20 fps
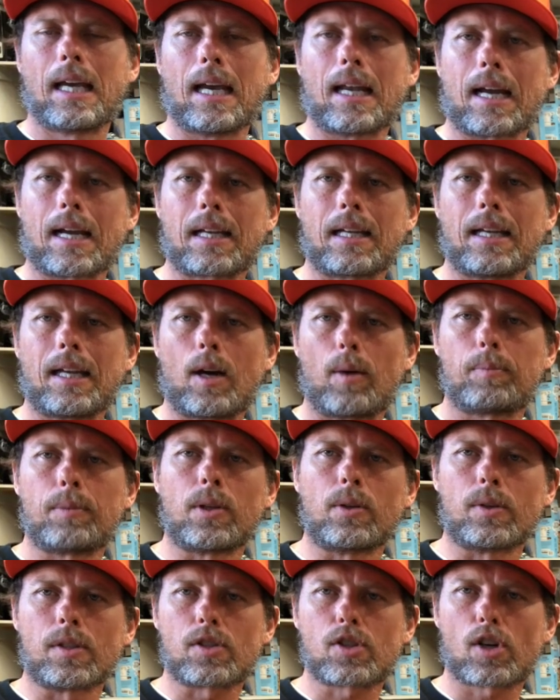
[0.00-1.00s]
and I can help
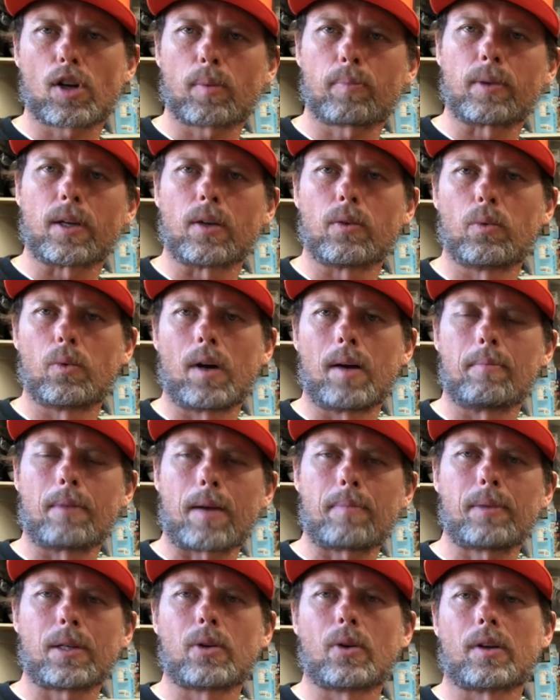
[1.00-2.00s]
you interpret what
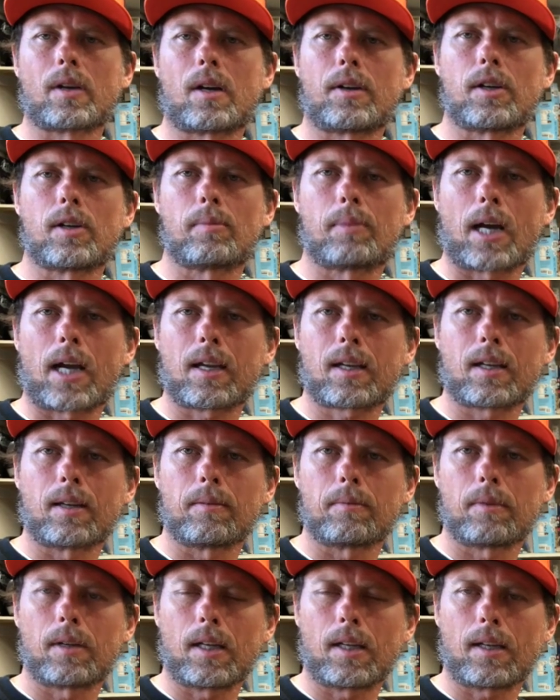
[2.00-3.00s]
might be going on in your bike
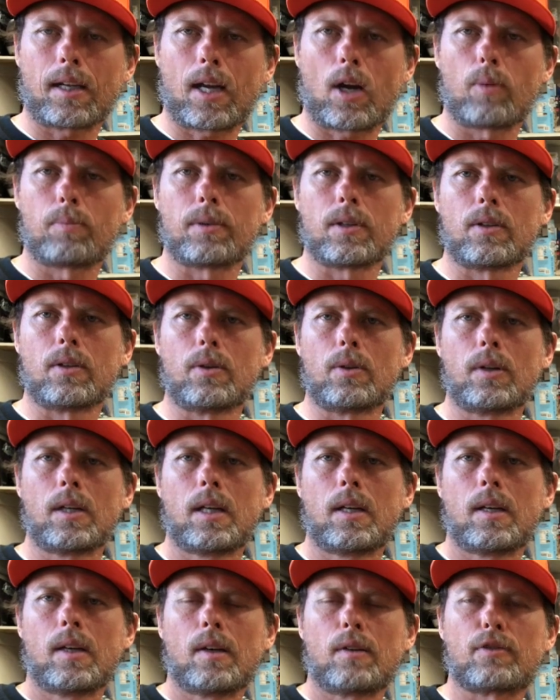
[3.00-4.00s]
and, and help you
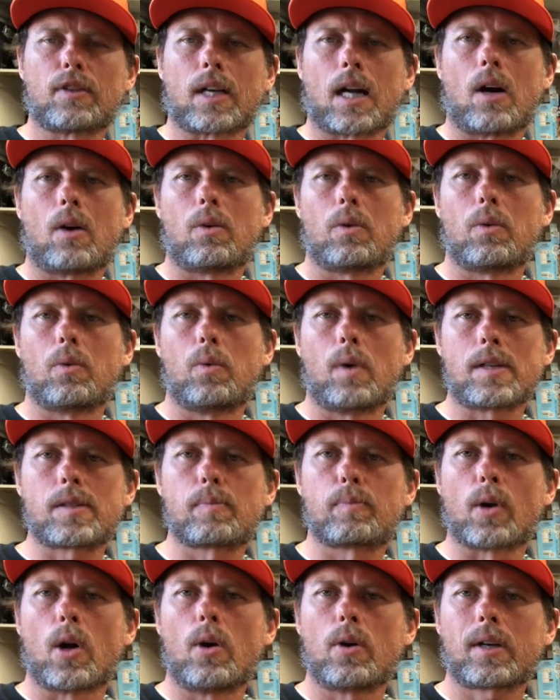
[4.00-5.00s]
figure out
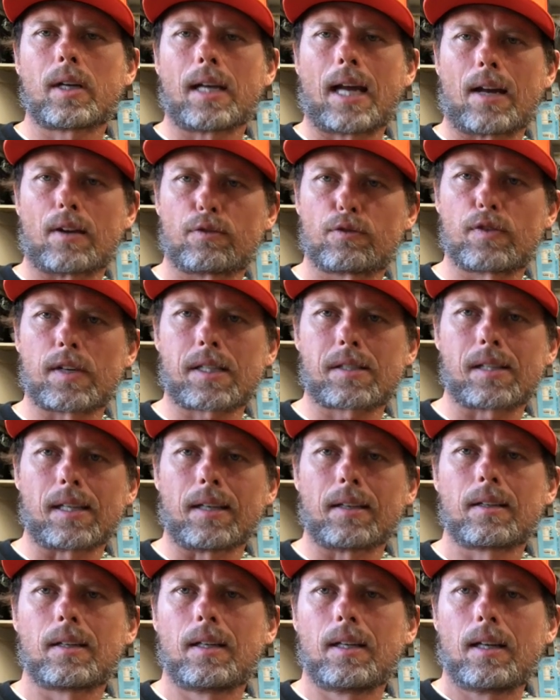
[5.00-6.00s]
what's broke and how to fix
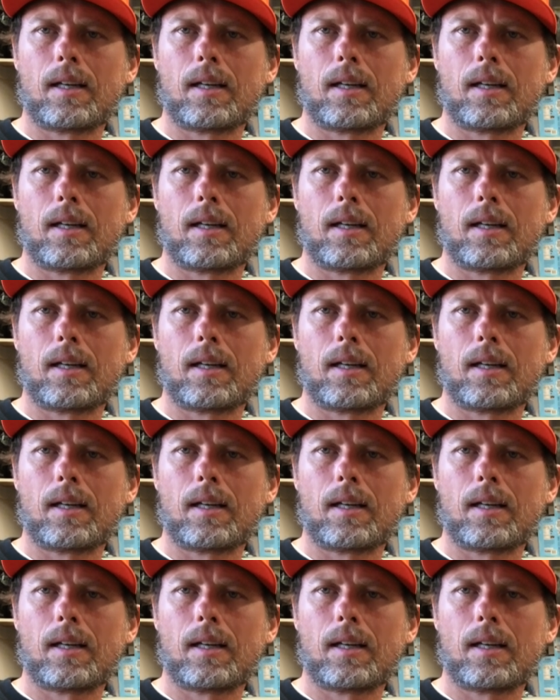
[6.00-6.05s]
it.